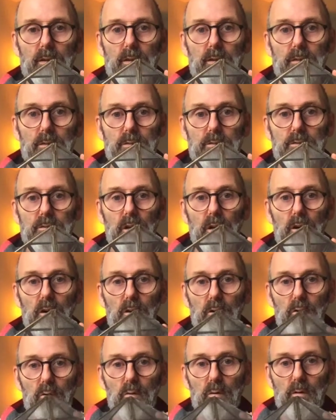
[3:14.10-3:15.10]

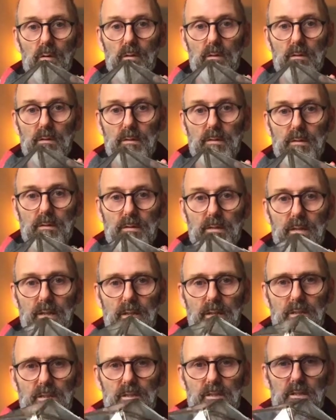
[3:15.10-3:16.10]
So
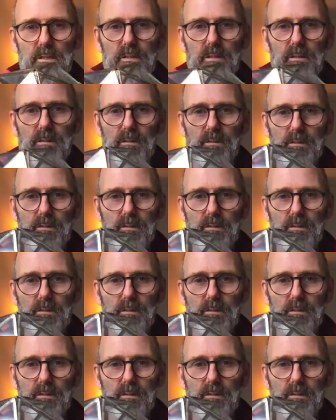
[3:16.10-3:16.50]
these